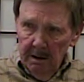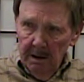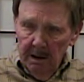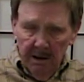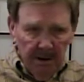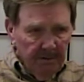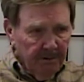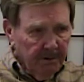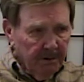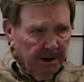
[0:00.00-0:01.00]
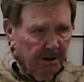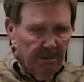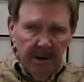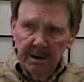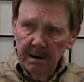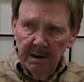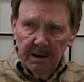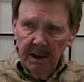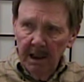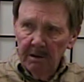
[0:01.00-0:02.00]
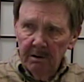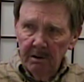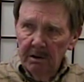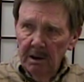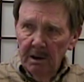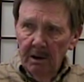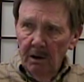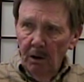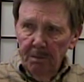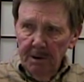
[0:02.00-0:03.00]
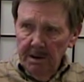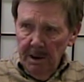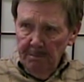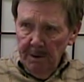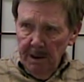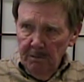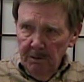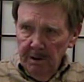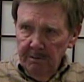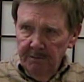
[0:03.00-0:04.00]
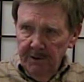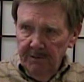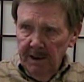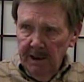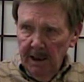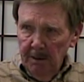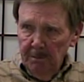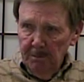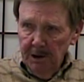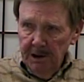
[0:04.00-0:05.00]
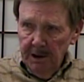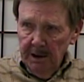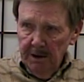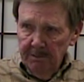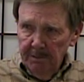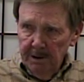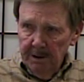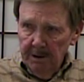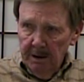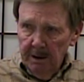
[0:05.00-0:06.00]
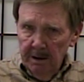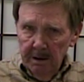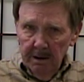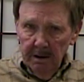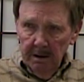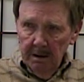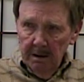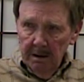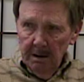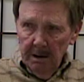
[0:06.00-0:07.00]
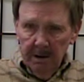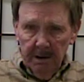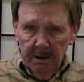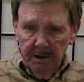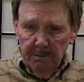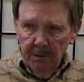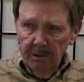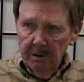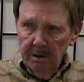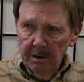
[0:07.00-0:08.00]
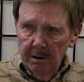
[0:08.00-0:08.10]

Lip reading: And for some reason, this tank crew opens up on him with a 50 caliber machine gun from the turret and kills them both.